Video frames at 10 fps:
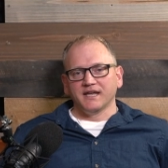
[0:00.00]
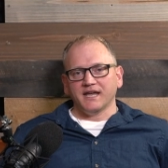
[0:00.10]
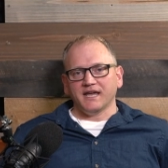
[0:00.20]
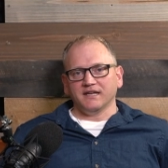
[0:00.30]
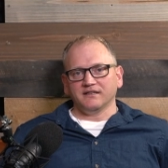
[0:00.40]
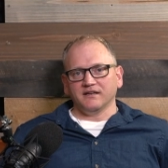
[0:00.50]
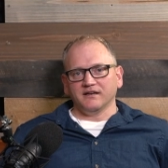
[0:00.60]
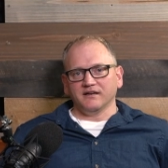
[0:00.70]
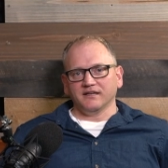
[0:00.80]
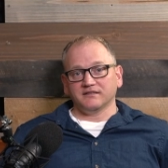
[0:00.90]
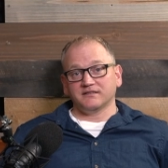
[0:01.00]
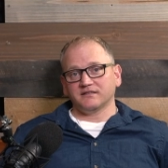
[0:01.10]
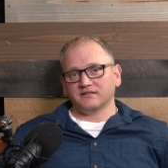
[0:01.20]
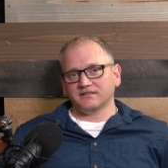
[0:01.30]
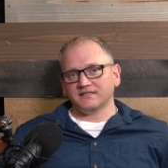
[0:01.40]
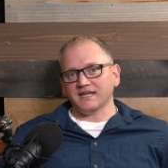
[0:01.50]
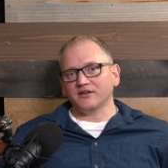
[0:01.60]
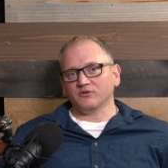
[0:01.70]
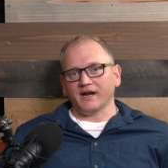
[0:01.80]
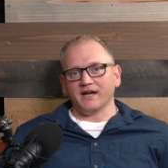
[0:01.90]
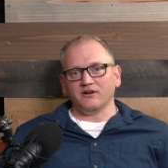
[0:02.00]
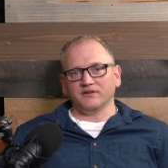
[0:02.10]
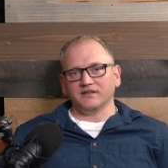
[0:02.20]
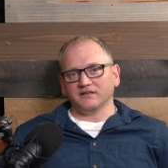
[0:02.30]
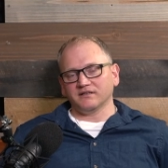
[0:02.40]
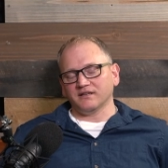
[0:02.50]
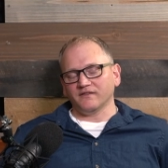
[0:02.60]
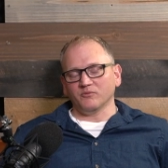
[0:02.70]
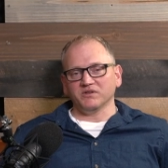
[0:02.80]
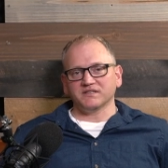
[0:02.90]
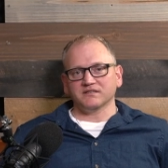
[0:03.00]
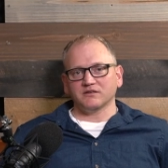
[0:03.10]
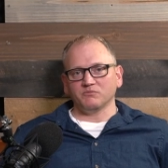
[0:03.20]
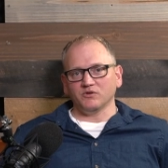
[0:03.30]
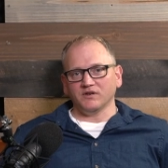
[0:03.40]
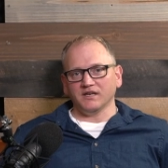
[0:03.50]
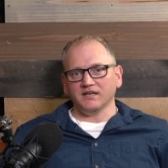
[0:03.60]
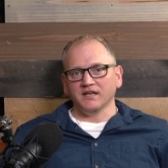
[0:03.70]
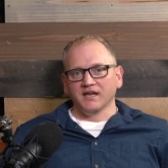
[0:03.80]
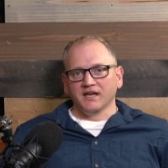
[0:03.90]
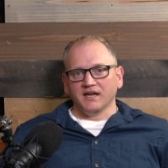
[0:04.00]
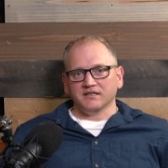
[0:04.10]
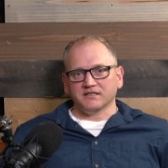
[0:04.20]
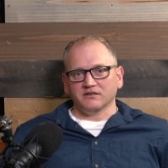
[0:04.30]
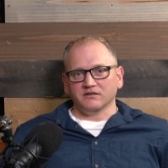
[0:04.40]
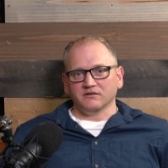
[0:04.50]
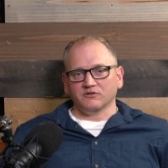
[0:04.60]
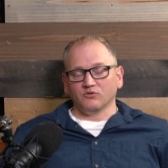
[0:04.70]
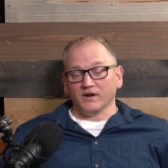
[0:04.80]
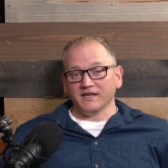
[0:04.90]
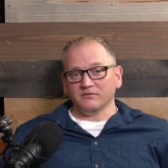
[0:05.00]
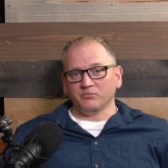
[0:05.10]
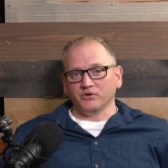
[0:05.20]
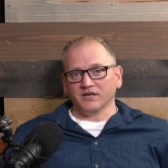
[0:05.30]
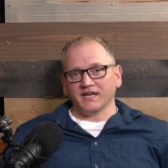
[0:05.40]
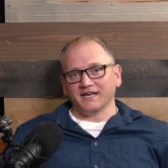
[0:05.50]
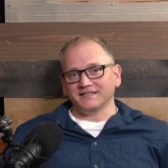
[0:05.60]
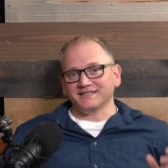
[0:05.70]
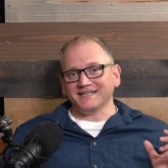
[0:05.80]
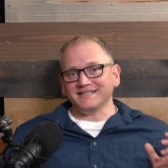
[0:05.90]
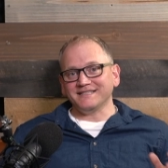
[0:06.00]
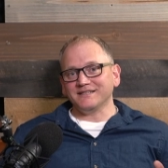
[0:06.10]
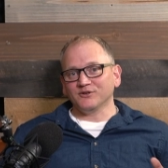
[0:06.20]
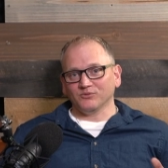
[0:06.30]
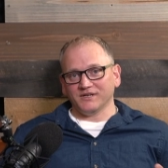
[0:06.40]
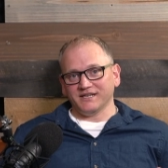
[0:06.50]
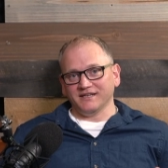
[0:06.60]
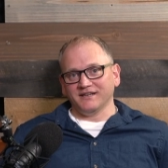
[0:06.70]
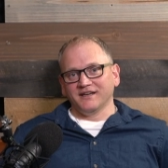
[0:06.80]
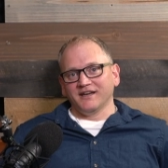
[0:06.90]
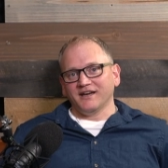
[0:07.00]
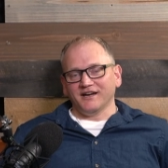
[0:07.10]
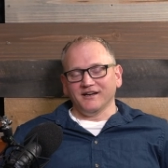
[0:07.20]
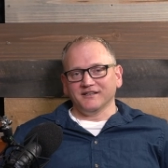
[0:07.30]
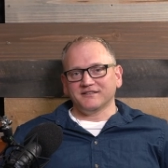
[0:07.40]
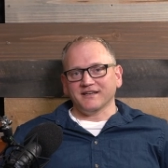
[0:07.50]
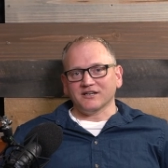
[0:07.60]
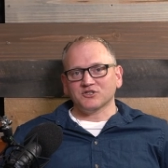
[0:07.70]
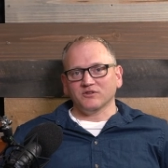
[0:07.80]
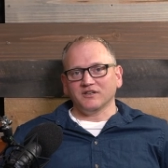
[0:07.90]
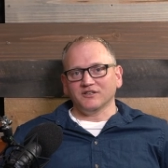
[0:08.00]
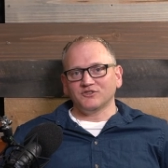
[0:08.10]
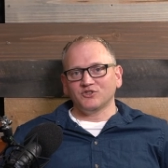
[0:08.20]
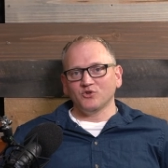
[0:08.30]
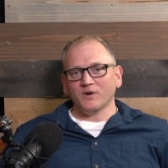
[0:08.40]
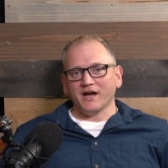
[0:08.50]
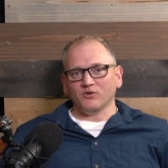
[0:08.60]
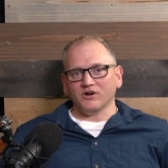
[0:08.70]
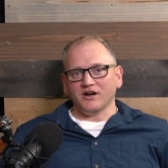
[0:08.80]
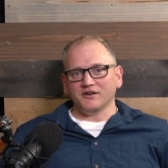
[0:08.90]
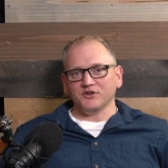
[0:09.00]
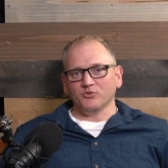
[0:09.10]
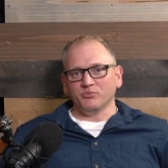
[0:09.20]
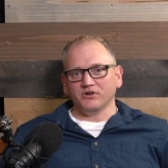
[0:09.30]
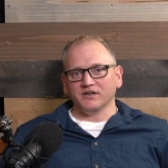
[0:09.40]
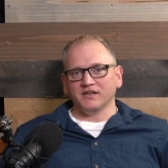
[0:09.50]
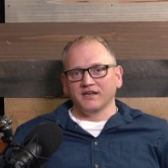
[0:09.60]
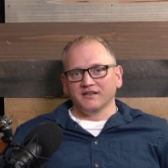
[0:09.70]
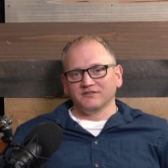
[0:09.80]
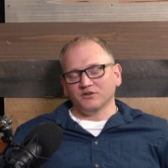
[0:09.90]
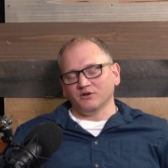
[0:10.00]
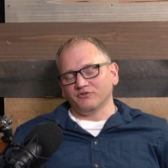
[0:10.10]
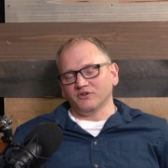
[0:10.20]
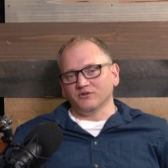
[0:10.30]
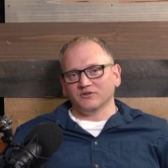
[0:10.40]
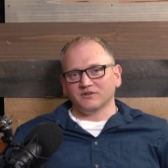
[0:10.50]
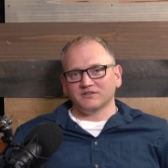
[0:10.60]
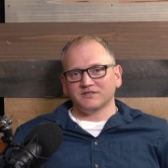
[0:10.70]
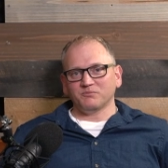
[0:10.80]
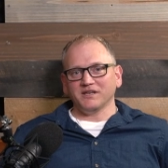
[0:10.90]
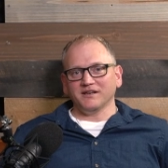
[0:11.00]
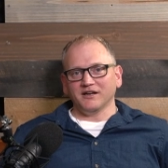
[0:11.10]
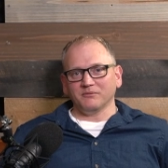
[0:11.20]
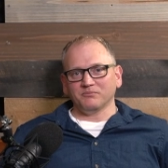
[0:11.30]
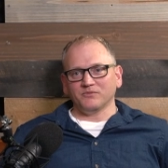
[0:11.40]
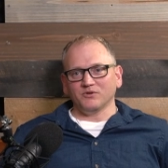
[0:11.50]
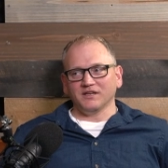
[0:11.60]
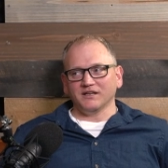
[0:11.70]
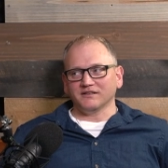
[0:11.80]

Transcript: and uh, has stayed around in the business community as a great book, and it's easy to read. Uh, it's actually a two hour audio book. So if you speed it up, you can get it